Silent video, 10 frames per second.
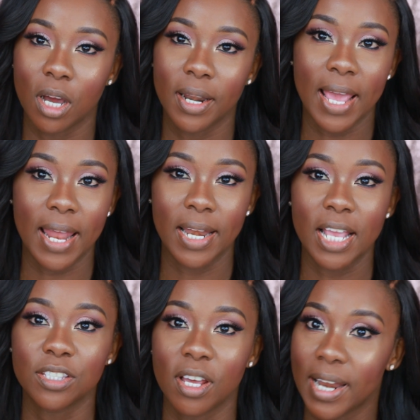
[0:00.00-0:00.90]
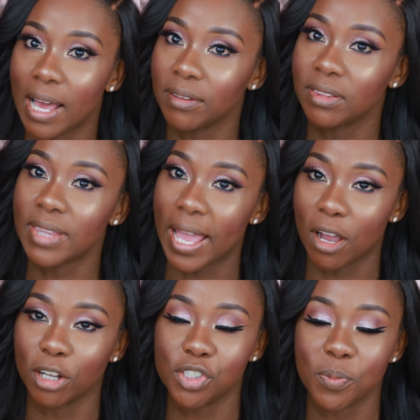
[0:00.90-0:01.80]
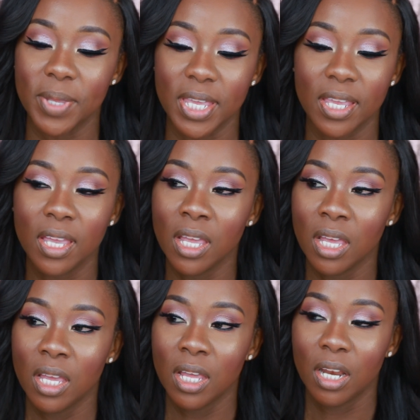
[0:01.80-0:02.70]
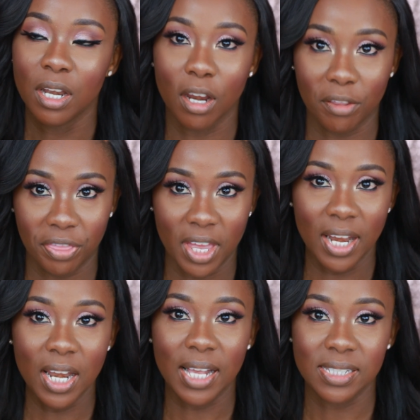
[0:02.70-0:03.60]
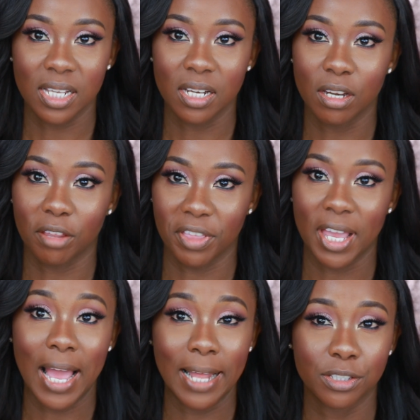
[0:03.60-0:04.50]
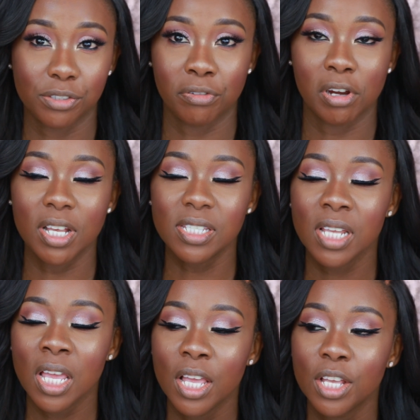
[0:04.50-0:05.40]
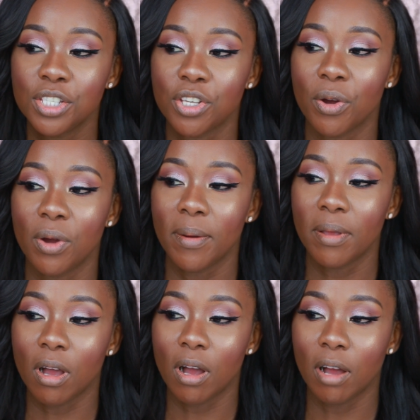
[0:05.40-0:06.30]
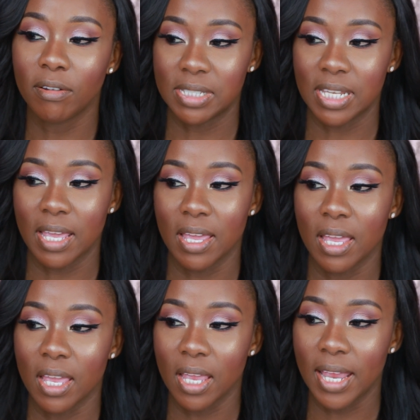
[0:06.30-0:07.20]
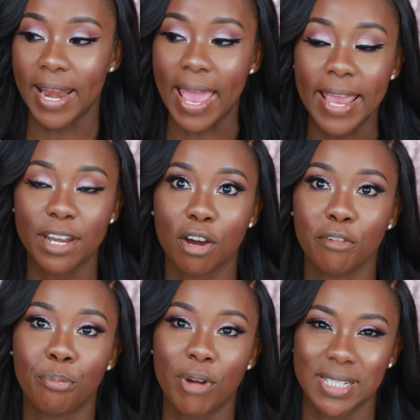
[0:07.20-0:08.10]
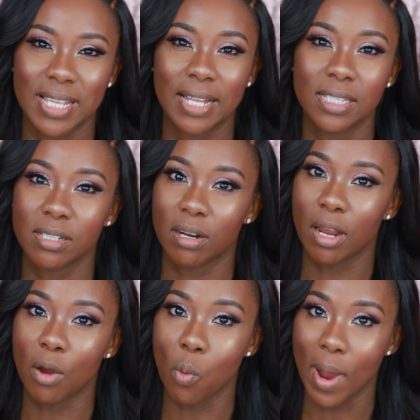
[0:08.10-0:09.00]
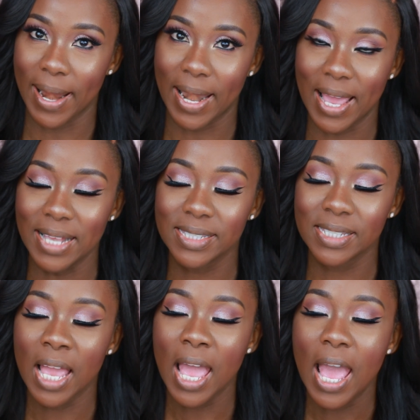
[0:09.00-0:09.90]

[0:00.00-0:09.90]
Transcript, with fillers: done, and it turned out, thank God, to be nothing, as in nothing cancerous. So obviously, in aid of breast cancer awareness,